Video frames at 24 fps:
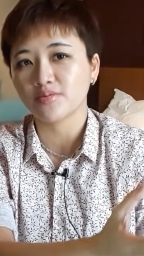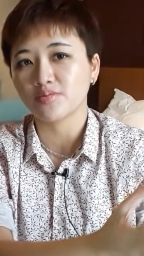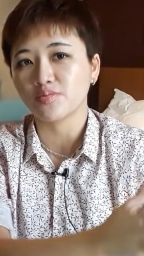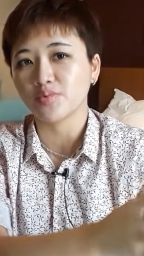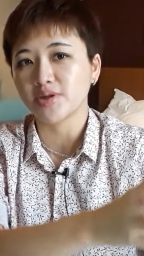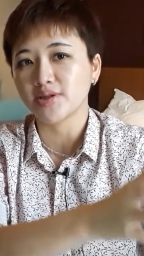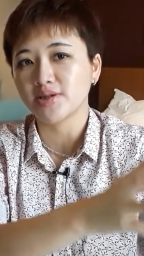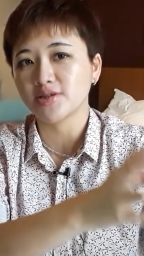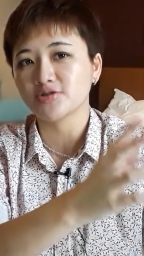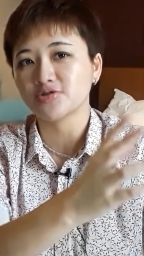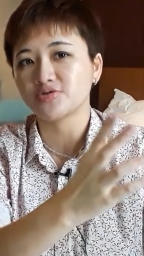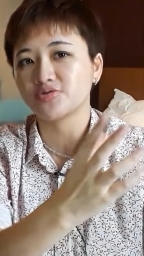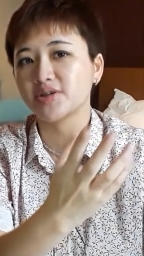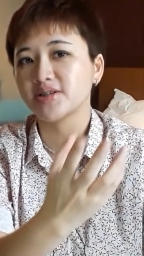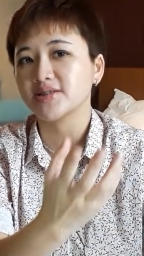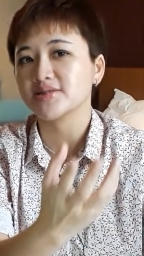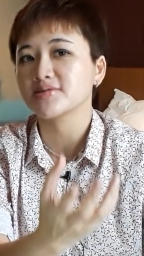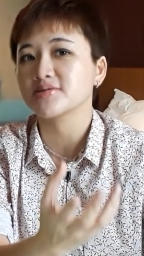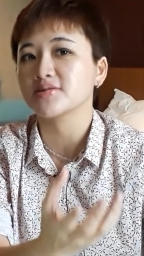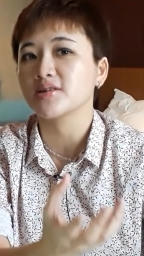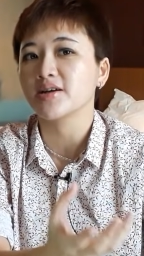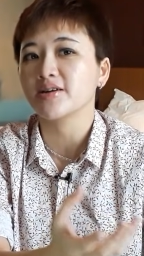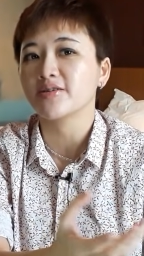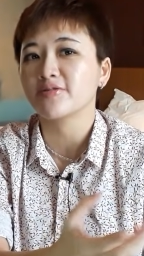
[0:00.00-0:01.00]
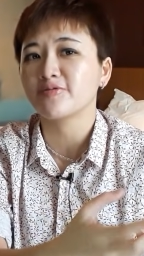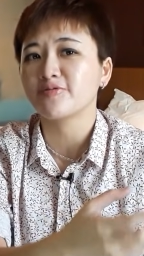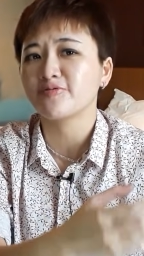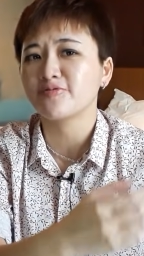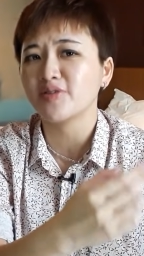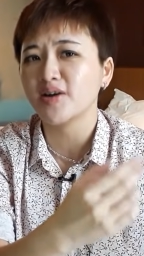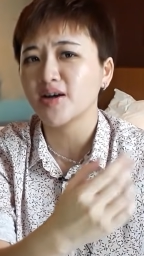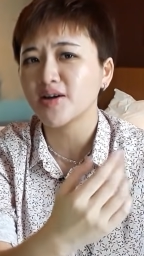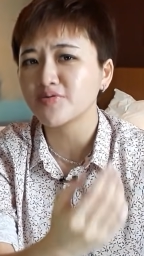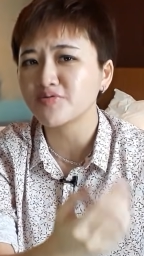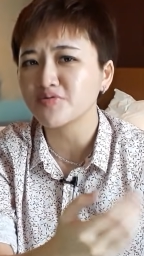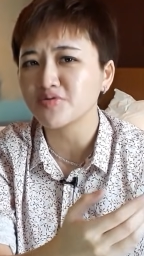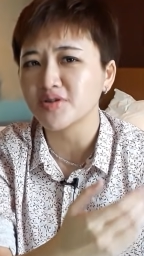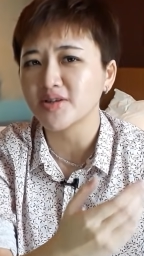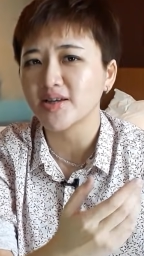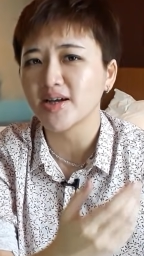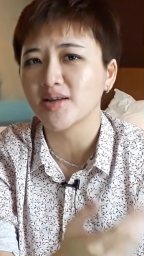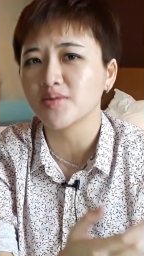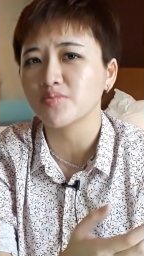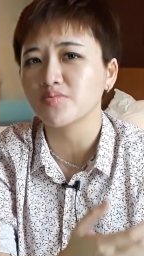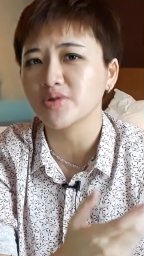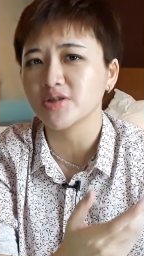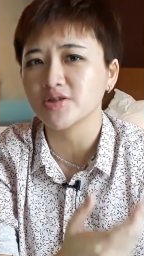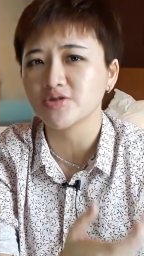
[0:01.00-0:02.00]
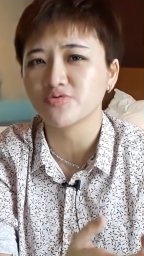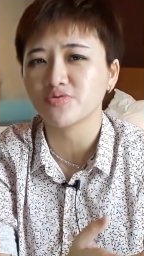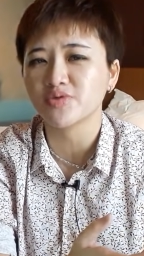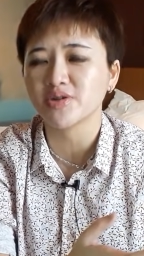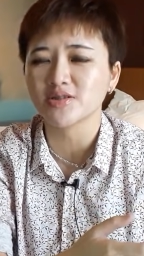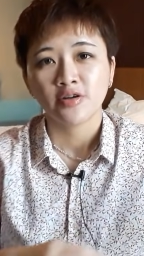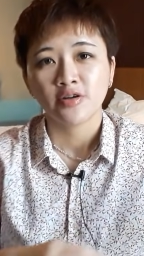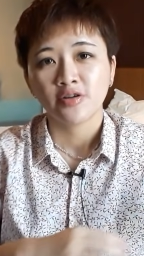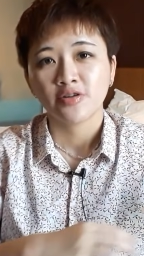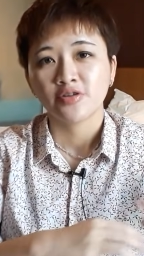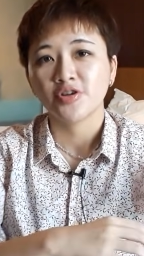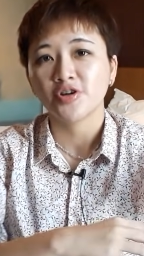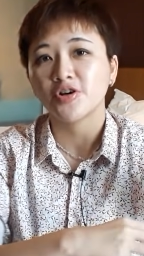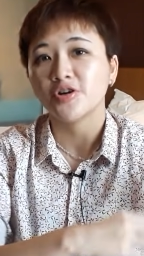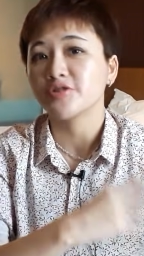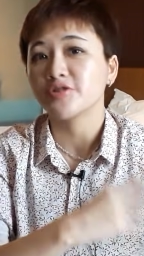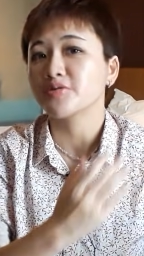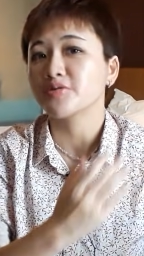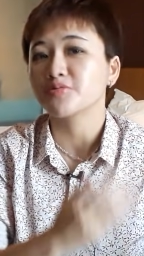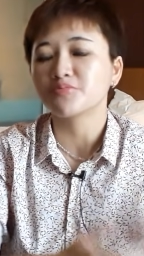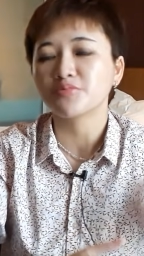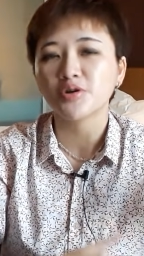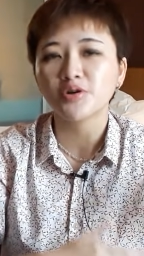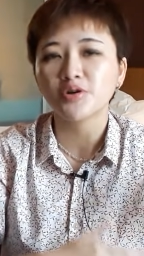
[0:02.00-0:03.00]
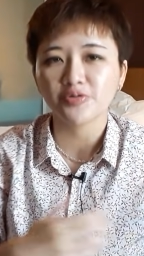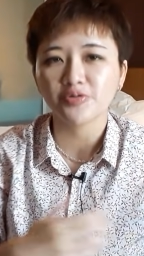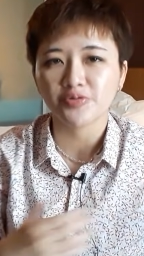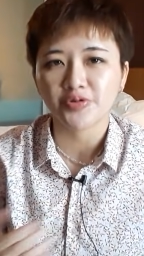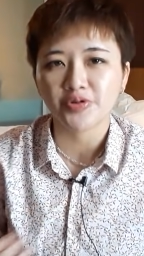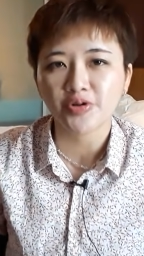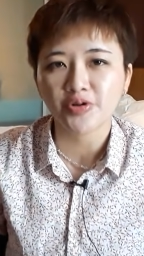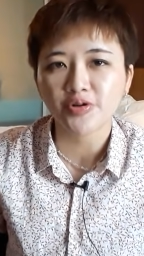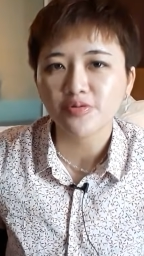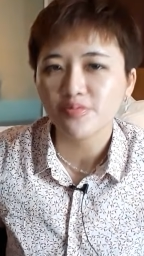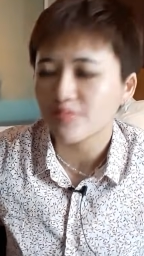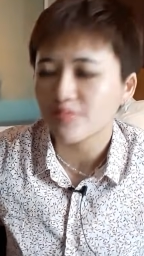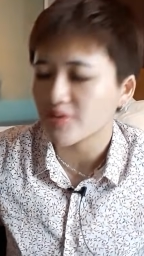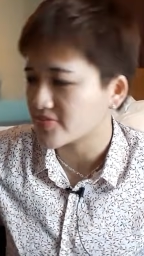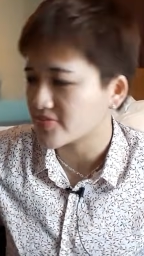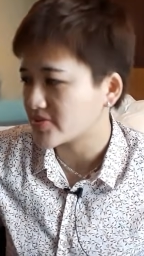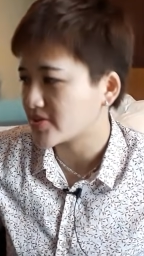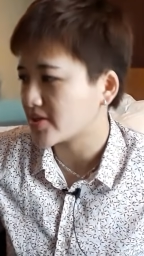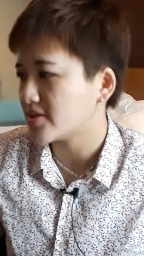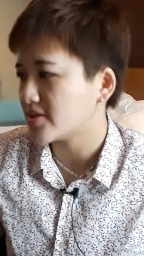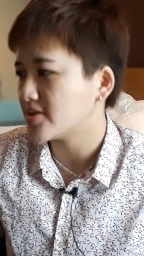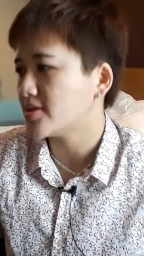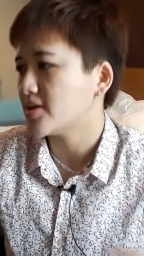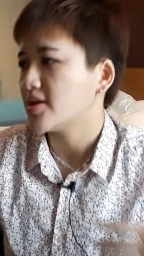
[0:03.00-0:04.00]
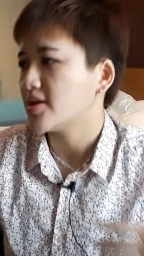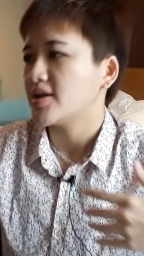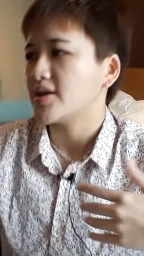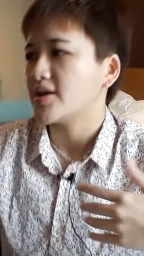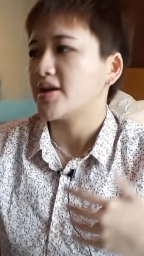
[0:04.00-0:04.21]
winning streaks, like 5 to 10 winning streaks. You're on a roll, you know what I'm saying?